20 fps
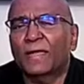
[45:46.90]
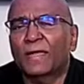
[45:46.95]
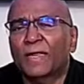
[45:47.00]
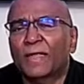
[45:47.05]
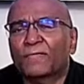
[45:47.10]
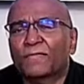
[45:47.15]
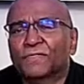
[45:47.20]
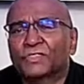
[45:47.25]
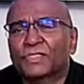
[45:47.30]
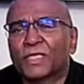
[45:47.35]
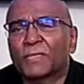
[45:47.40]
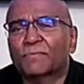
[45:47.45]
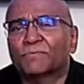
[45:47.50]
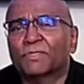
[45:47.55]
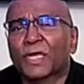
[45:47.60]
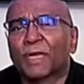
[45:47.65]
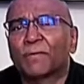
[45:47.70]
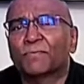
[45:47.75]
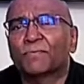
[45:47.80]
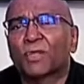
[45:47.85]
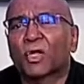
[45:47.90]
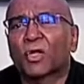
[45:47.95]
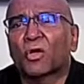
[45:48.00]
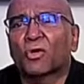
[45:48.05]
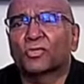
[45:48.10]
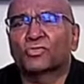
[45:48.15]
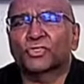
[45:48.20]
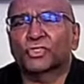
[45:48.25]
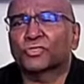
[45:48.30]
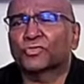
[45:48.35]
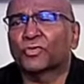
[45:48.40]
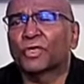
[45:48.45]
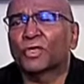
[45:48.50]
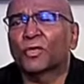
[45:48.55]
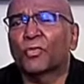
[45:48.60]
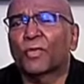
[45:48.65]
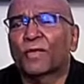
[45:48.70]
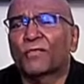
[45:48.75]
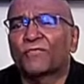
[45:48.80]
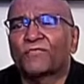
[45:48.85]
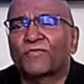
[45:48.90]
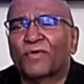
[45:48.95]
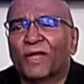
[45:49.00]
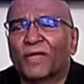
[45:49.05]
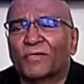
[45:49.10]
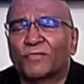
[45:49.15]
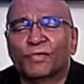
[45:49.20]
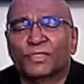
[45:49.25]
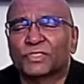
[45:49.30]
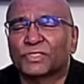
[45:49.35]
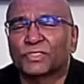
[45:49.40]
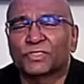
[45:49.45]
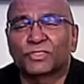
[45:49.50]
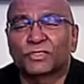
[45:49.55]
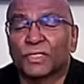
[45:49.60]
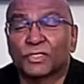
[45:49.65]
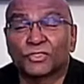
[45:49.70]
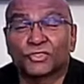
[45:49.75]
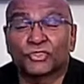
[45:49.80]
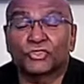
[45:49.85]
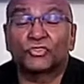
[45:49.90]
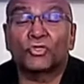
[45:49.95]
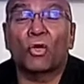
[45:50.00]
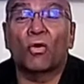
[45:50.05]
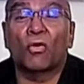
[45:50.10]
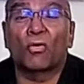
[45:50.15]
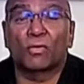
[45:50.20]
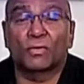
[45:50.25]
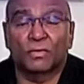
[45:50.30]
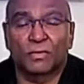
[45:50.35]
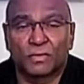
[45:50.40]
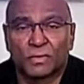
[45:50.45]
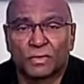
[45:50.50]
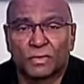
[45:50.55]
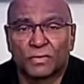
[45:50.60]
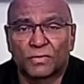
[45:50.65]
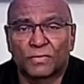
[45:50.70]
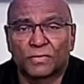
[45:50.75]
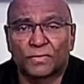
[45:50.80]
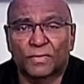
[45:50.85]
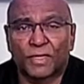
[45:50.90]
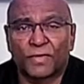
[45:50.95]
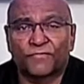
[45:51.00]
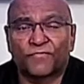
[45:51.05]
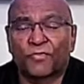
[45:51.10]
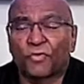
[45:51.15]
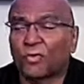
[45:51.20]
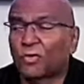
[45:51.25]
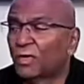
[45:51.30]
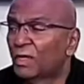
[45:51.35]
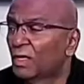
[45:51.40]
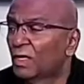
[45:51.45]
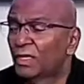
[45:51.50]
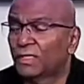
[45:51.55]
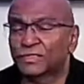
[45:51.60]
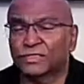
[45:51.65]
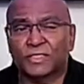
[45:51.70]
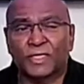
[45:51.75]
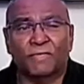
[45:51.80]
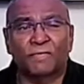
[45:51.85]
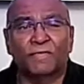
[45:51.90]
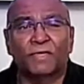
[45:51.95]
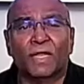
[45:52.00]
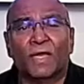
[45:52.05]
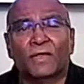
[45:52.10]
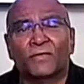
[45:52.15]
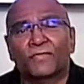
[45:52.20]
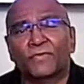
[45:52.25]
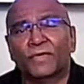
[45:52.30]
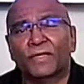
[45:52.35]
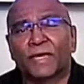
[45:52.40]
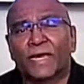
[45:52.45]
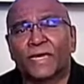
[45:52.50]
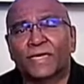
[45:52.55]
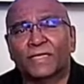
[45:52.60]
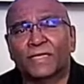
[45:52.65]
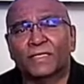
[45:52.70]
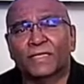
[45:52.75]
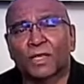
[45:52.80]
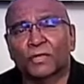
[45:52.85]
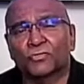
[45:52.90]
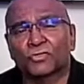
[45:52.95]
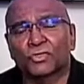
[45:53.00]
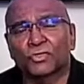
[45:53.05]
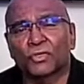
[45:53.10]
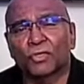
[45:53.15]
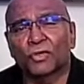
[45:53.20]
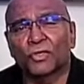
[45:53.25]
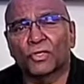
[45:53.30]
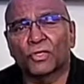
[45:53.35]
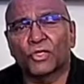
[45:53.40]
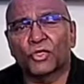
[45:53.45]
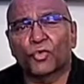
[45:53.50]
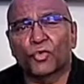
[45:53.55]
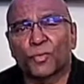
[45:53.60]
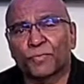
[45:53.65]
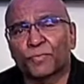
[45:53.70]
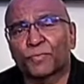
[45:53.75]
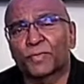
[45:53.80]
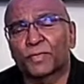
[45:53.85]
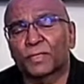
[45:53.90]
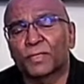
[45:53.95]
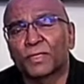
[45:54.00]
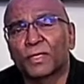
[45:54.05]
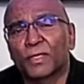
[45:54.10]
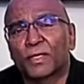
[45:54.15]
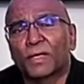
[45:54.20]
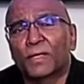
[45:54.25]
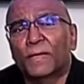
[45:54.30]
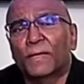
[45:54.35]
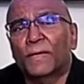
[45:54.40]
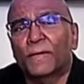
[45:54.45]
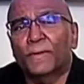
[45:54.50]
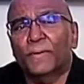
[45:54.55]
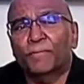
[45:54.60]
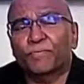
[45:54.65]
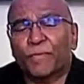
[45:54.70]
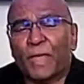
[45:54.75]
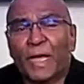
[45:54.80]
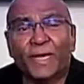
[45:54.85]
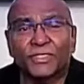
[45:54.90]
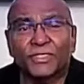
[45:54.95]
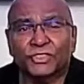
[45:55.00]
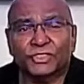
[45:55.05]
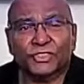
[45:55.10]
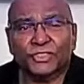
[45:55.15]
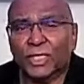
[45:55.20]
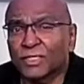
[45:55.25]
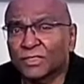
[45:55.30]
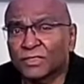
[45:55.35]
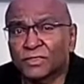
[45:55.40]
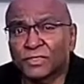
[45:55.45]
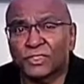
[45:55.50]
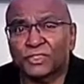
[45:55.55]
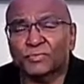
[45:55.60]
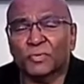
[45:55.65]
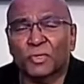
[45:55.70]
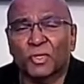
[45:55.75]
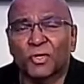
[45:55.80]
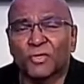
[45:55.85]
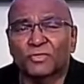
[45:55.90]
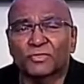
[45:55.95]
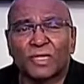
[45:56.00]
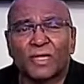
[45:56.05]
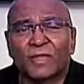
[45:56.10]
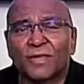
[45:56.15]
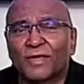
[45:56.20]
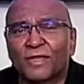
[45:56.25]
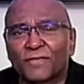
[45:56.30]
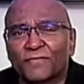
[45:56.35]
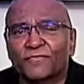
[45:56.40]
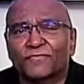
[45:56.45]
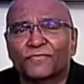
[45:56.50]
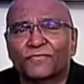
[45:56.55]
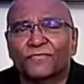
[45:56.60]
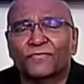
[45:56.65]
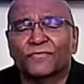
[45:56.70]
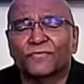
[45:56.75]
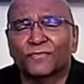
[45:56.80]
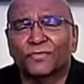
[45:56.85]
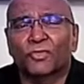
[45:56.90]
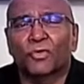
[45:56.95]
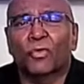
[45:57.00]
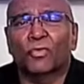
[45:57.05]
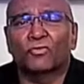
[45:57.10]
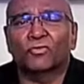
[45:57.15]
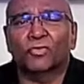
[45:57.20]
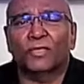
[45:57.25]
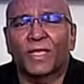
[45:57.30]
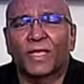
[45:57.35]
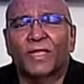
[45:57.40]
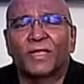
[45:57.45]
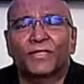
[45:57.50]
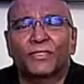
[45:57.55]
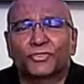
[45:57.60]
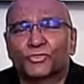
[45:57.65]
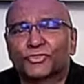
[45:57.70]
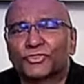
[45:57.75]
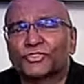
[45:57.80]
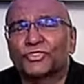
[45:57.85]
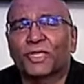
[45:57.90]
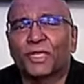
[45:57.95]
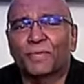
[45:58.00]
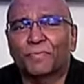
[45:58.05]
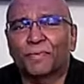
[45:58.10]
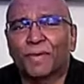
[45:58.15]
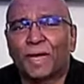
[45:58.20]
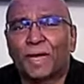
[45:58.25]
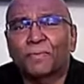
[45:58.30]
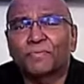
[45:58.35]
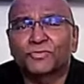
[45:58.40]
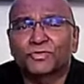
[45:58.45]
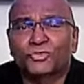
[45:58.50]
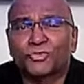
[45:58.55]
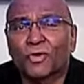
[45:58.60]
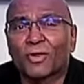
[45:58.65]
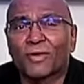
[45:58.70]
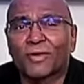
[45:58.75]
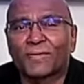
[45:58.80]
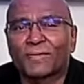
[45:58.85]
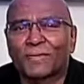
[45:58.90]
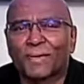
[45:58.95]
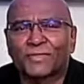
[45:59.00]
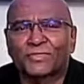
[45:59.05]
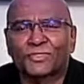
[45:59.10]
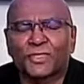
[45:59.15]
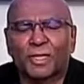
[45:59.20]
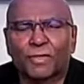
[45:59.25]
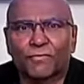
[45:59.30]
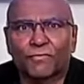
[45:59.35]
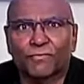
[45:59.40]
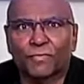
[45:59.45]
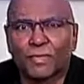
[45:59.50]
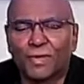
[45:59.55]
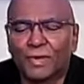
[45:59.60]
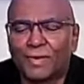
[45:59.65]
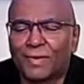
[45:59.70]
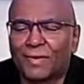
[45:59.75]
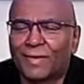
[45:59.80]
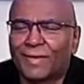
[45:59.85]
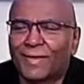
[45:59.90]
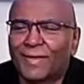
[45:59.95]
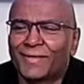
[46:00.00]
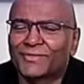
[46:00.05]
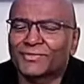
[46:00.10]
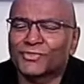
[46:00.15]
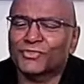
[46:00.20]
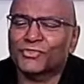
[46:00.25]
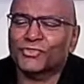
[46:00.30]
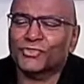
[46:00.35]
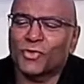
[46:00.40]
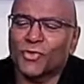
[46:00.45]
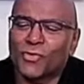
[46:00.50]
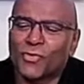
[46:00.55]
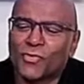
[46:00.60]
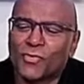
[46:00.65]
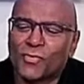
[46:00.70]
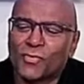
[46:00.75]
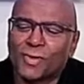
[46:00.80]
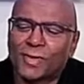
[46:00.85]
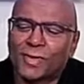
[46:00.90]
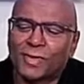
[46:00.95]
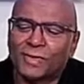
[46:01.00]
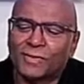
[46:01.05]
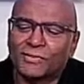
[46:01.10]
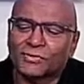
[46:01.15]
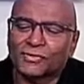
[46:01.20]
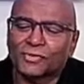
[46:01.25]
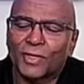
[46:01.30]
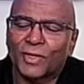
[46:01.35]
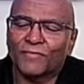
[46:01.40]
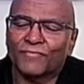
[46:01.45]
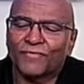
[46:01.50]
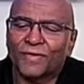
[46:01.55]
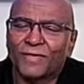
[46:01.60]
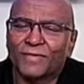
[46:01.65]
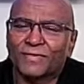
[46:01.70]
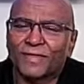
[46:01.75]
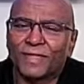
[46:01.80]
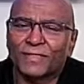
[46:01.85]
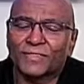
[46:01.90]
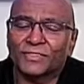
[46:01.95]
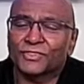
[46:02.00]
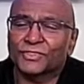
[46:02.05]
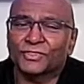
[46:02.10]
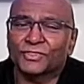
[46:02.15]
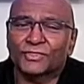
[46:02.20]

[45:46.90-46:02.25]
at the same time, the cost is only 1.5, which is a song, okay, for $780,000 equipment. I sell this because I love you all to get into shape. I'm struggling myself, and so I find that this is